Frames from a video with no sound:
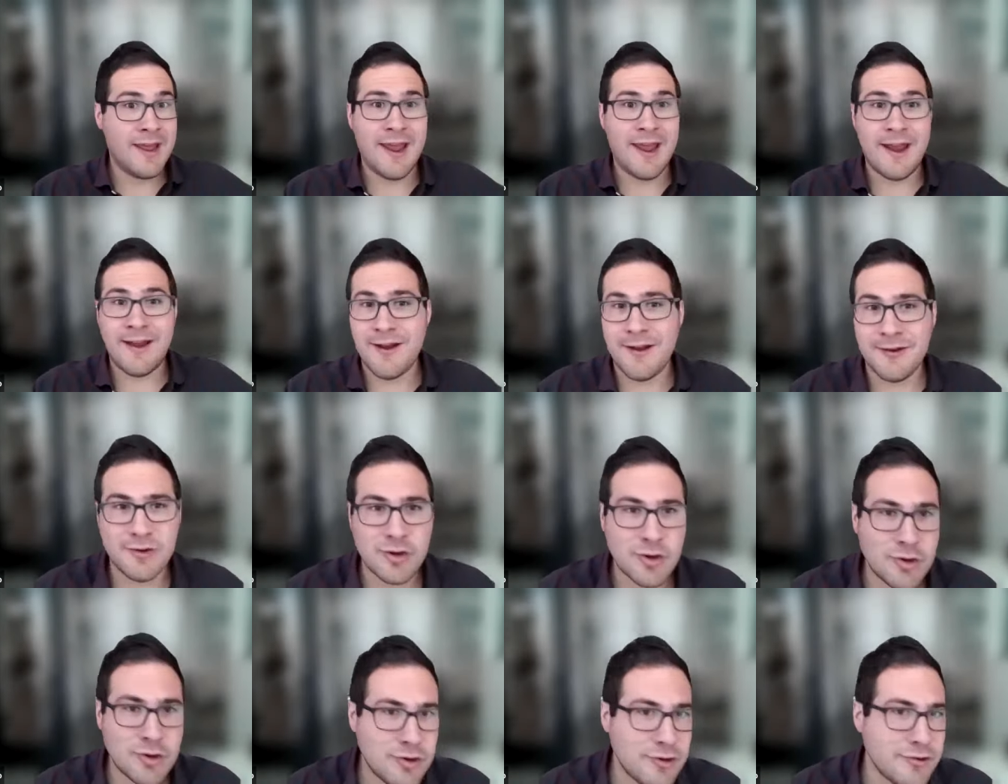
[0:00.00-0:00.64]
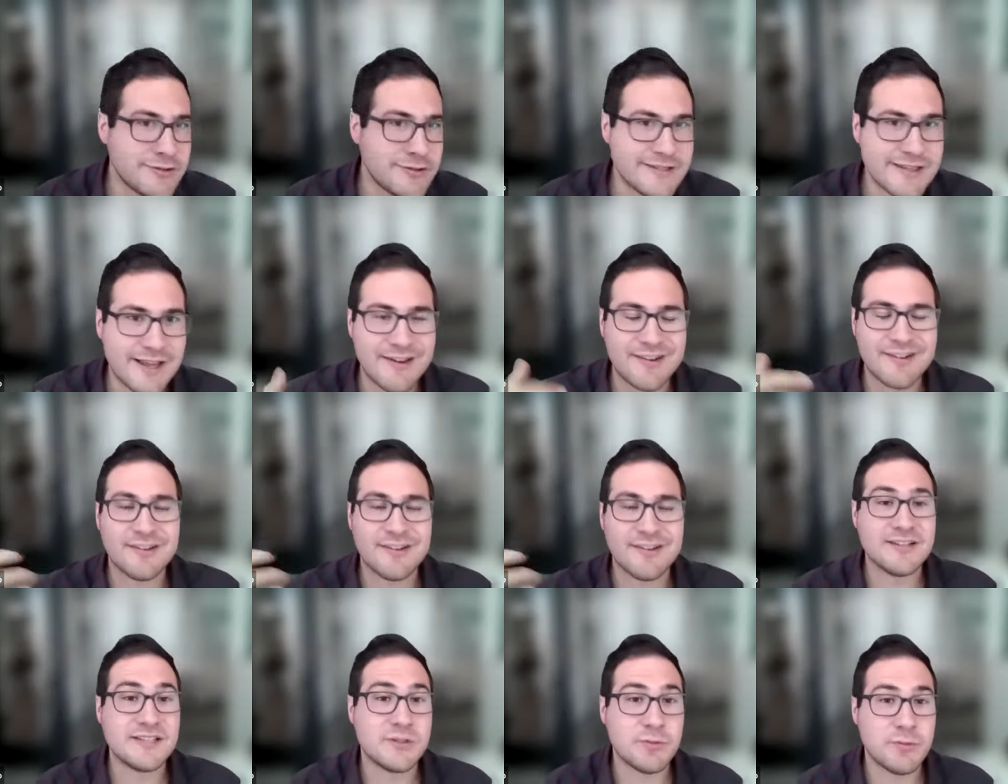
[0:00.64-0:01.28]
and on your
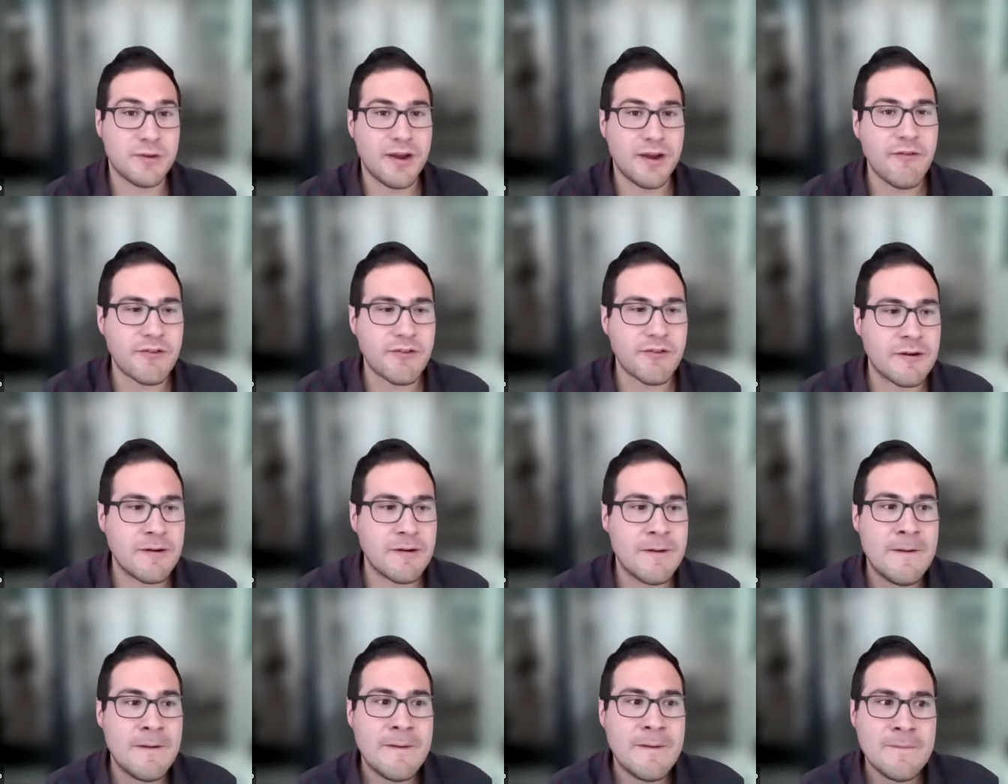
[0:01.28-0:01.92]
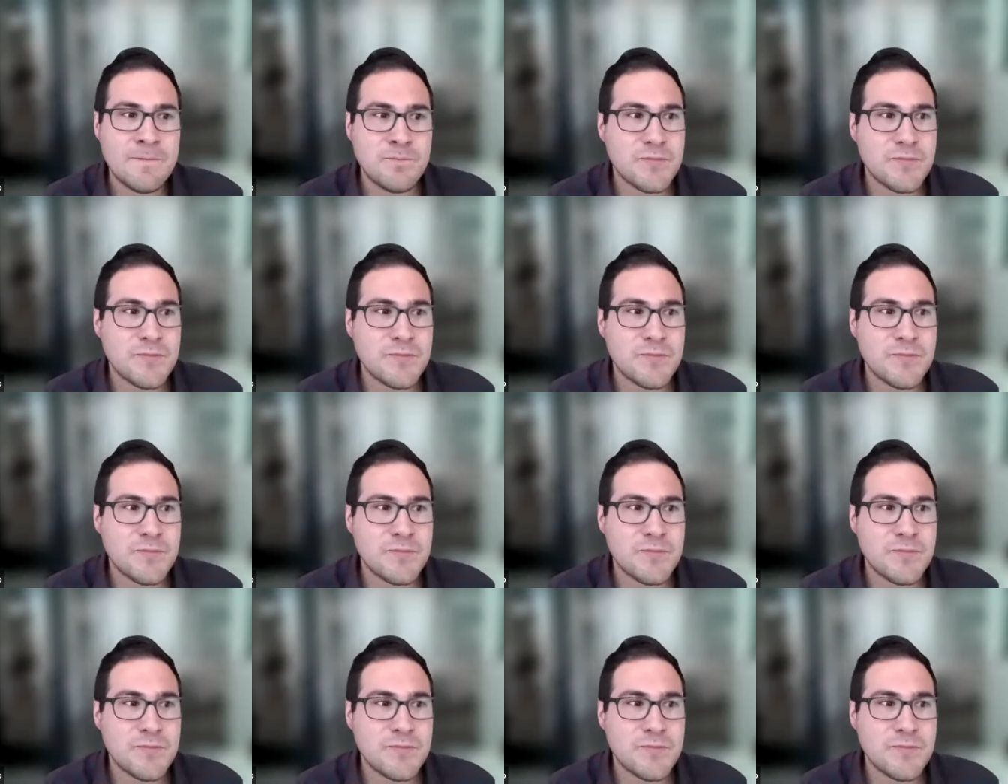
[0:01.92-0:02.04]
newsletter list or whatever